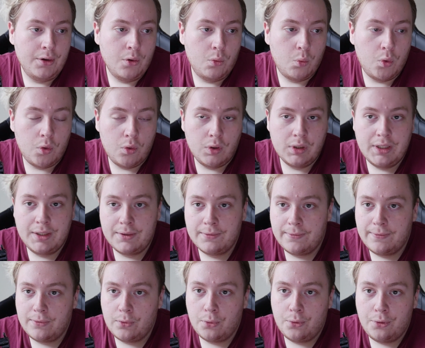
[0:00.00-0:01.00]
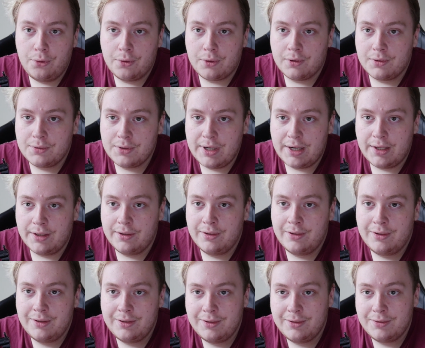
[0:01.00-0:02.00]
wall and floor, trying
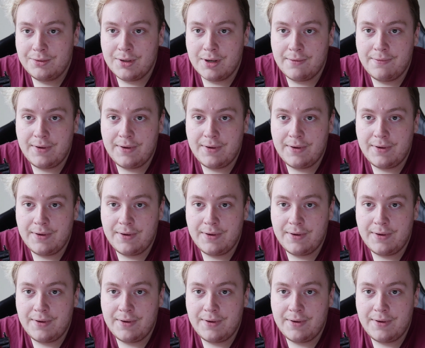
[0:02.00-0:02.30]
to